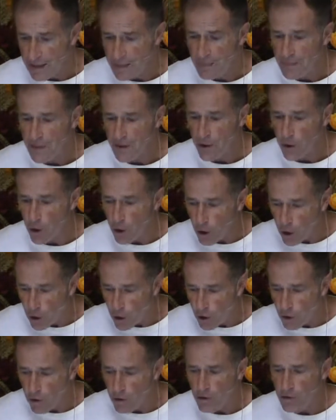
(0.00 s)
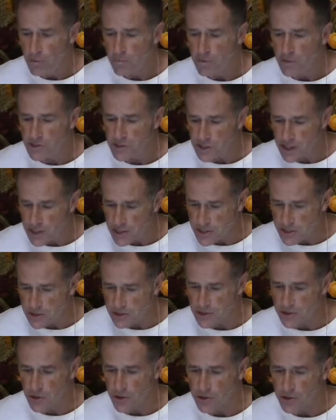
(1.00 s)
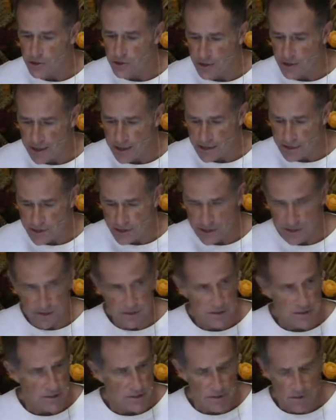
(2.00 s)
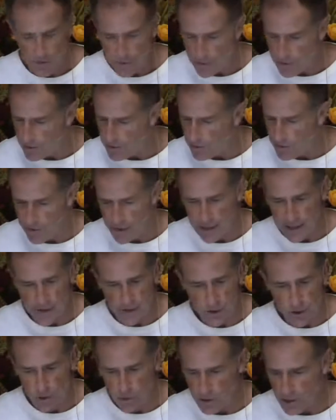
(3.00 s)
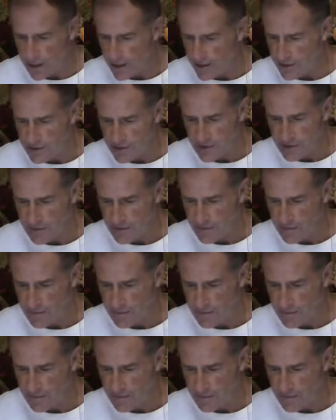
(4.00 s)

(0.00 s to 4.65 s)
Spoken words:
that all possessions are transient. They don't last.